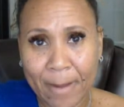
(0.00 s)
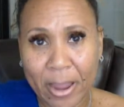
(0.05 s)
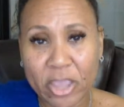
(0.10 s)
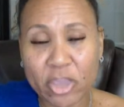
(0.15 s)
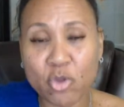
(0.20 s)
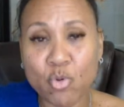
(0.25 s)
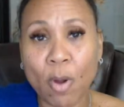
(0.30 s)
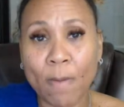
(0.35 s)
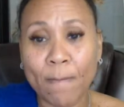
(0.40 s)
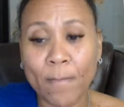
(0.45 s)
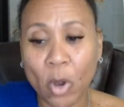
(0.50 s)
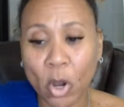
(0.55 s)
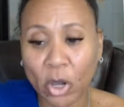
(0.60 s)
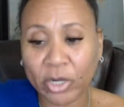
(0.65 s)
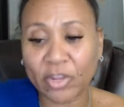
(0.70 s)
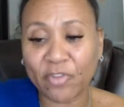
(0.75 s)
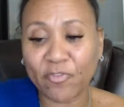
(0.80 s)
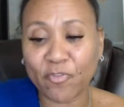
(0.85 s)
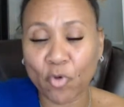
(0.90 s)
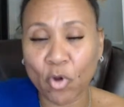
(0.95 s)
You are
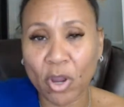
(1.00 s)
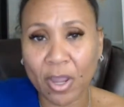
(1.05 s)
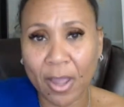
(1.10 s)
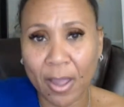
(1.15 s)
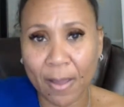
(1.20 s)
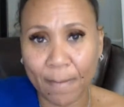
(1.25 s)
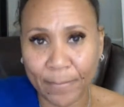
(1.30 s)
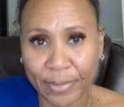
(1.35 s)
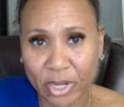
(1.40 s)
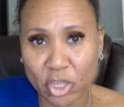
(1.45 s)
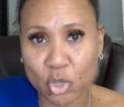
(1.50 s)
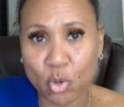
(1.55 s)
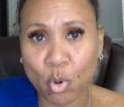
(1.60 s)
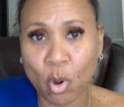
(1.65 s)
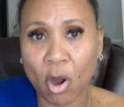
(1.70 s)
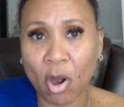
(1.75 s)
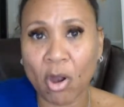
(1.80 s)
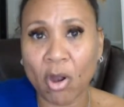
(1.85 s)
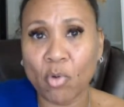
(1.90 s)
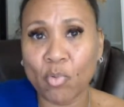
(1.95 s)
marketing for a company. You
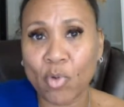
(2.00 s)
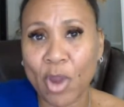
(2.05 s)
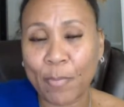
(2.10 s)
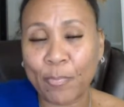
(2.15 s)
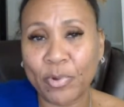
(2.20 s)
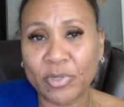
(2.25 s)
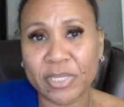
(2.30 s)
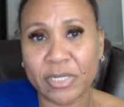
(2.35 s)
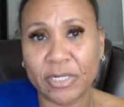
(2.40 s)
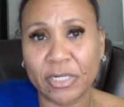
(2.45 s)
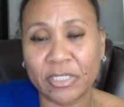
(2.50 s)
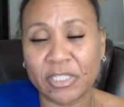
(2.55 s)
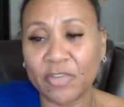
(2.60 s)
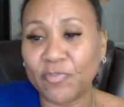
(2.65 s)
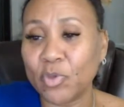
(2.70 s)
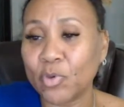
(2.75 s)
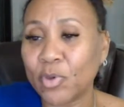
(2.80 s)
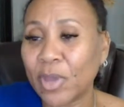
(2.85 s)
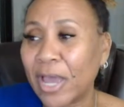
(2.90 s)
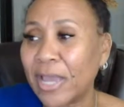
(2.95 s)
are a
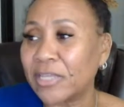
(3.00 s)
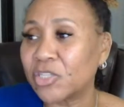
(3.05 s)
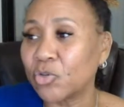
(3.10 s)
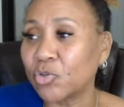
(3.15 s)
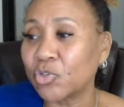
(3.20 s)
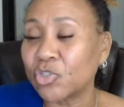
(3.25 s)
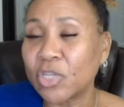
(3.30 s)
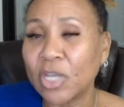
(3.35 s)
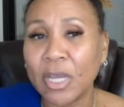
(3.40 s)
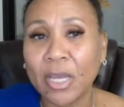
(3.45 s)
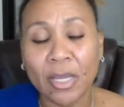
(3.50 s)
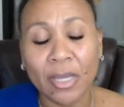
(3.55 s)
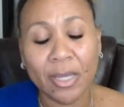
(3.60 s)
representative. You guys, there's,